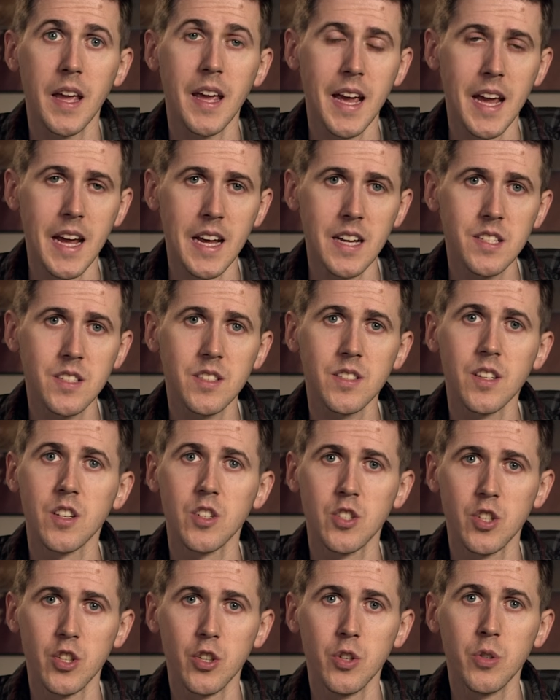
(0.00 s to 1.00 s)
ace,
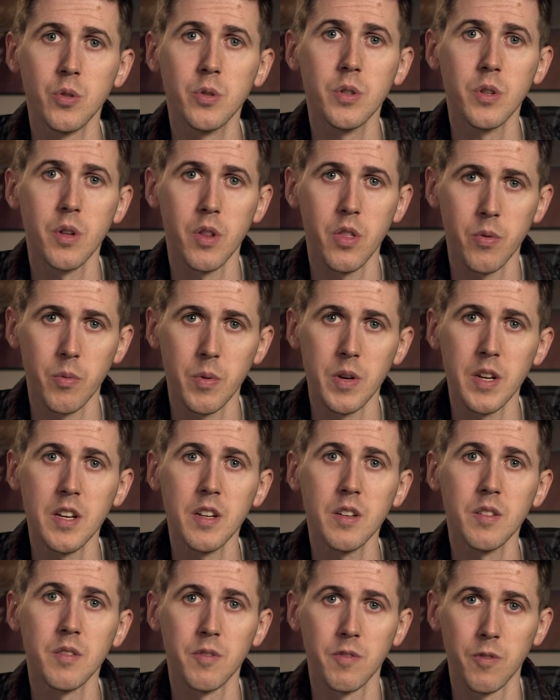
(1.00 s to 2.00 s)
two,
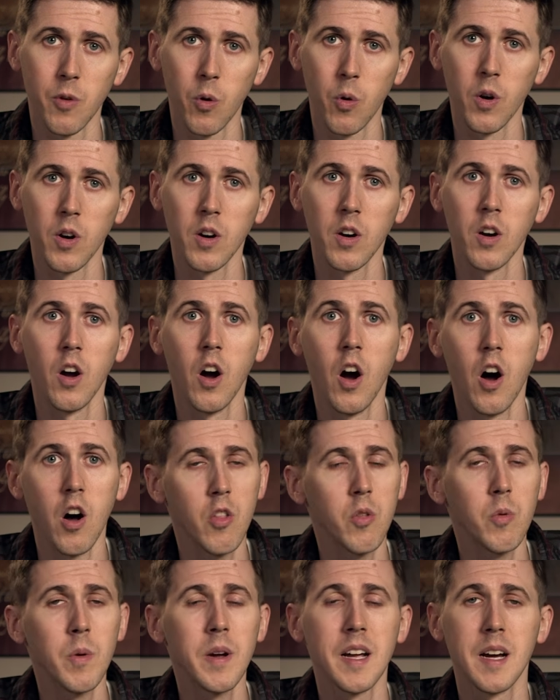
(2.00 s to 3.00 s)
three, four, all
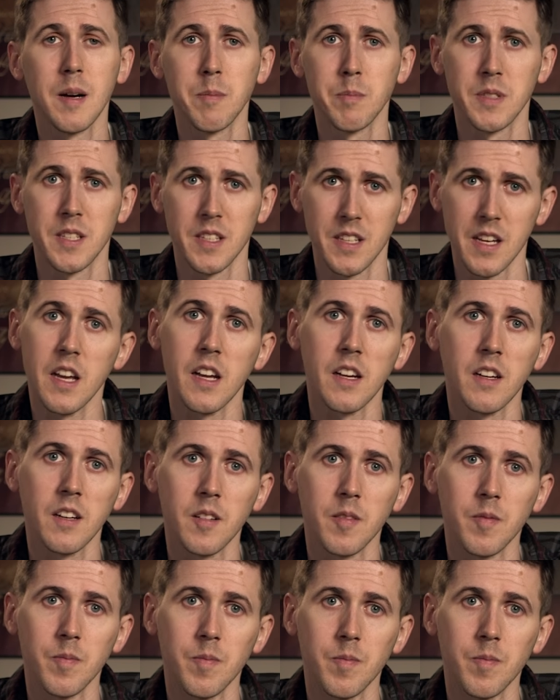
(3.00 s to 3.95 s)
the way up to king.